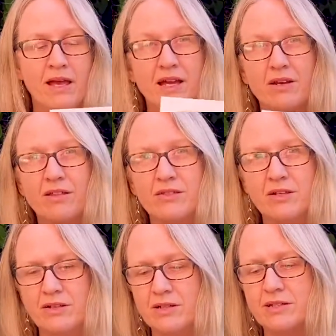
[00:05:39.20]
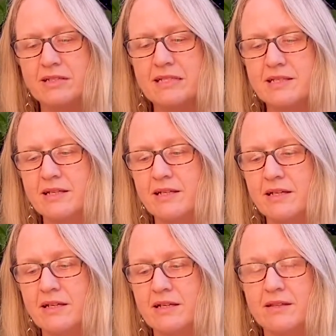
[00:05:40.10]
And I think you can
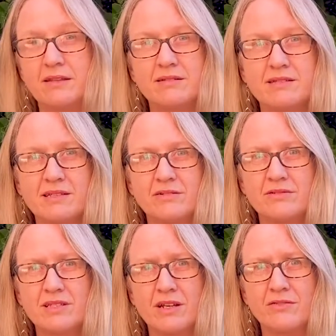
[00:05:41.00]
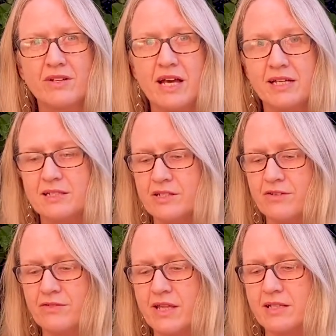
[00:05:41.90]
see the skills that I've gained
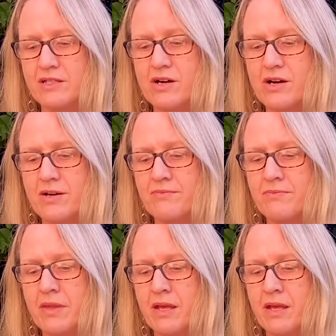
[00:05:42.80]
over that time.